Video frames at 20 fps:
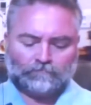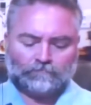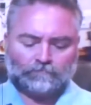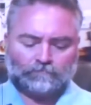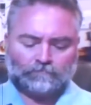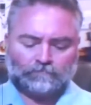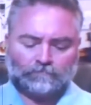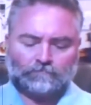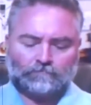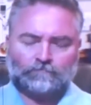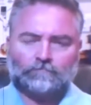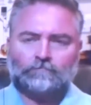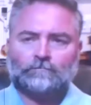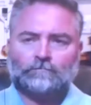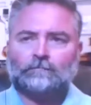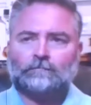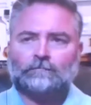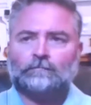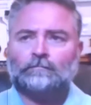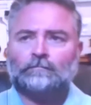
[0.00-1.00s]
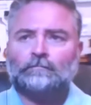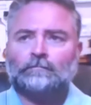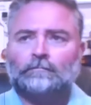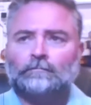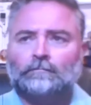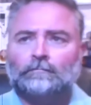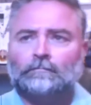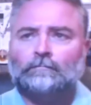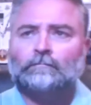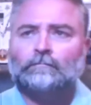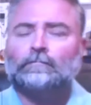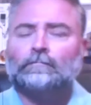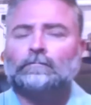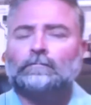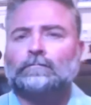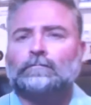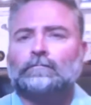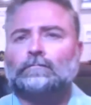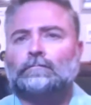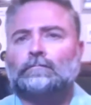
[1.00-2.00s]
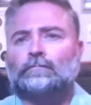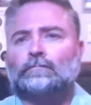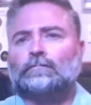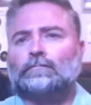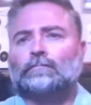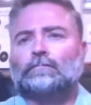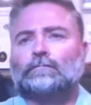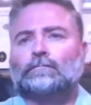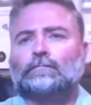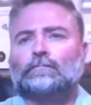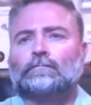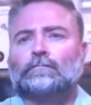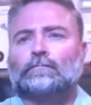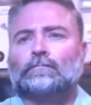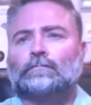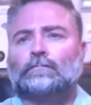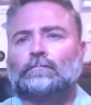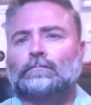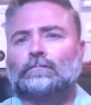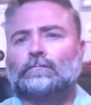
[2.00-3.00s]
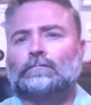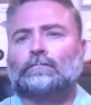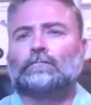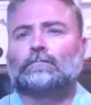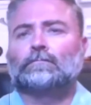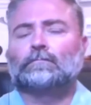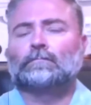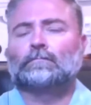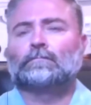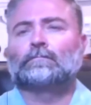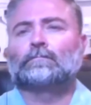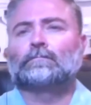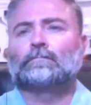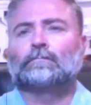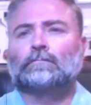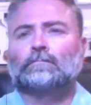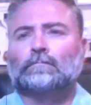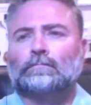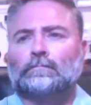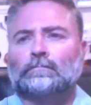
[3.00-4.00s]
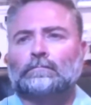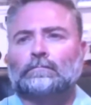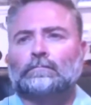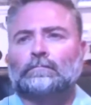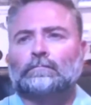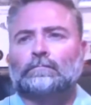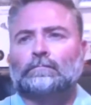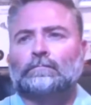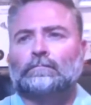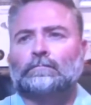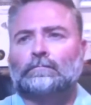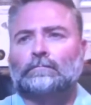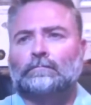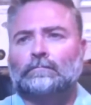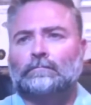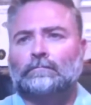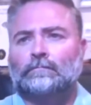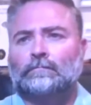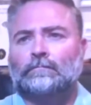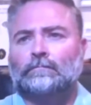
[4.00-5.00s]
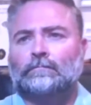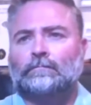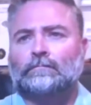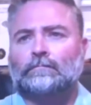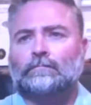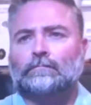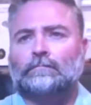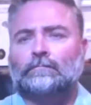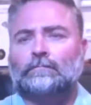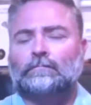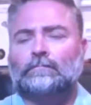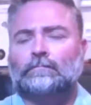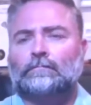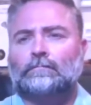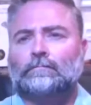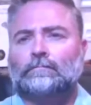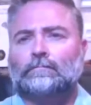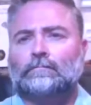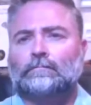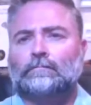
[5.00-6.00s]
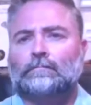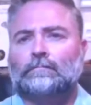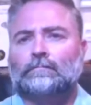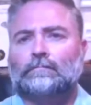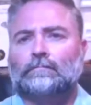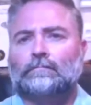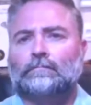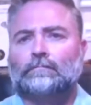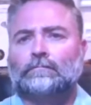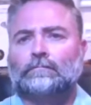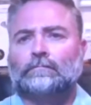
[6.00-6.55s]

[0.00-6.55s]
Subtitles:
No words are spoken by the person on screen.